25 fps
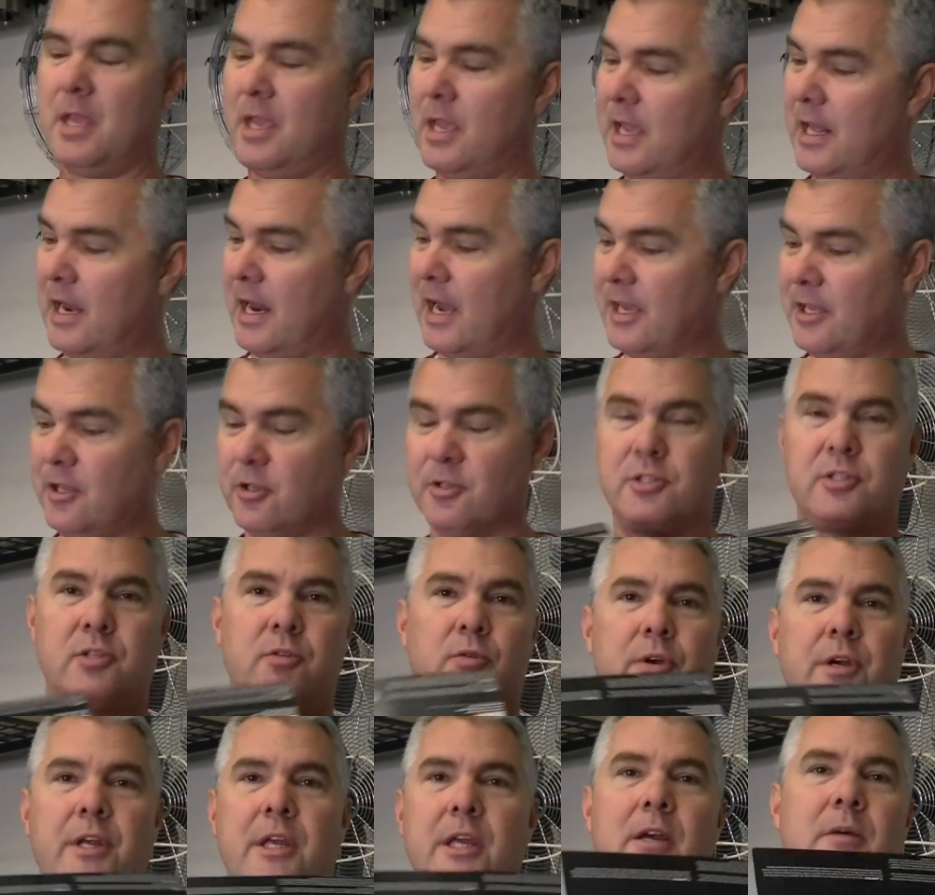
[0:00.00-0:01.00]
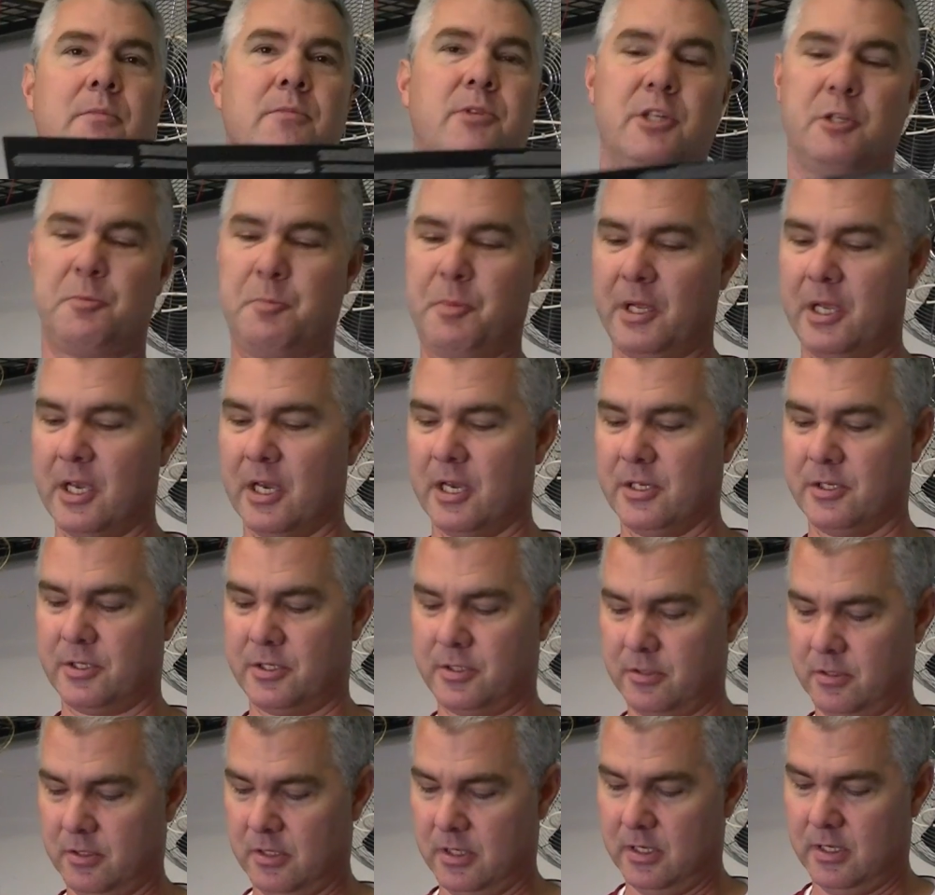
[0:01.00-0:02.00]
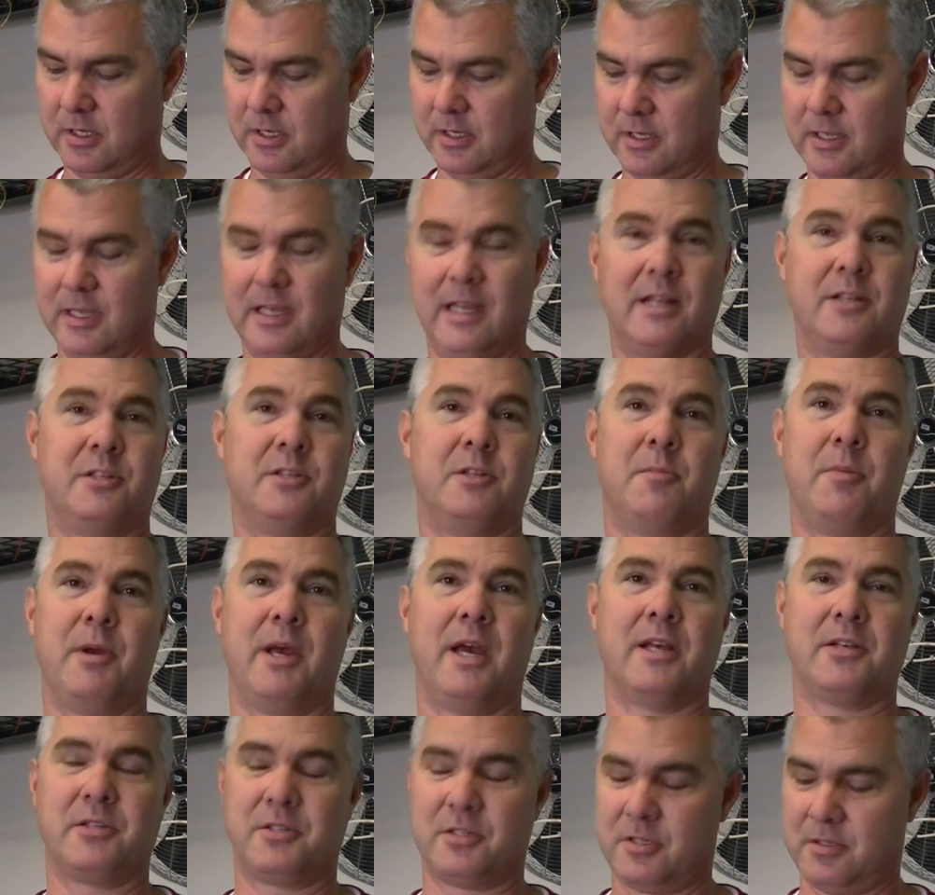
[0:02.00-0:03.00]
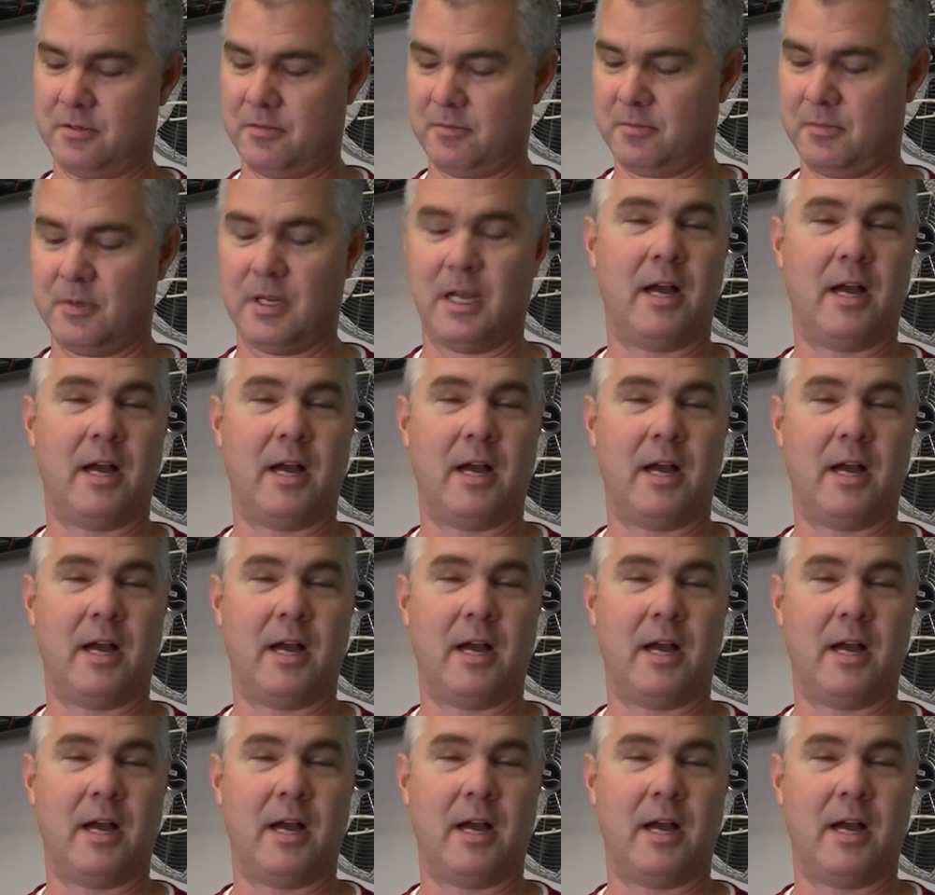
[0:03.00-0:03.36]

and I used 3M just because it's the best,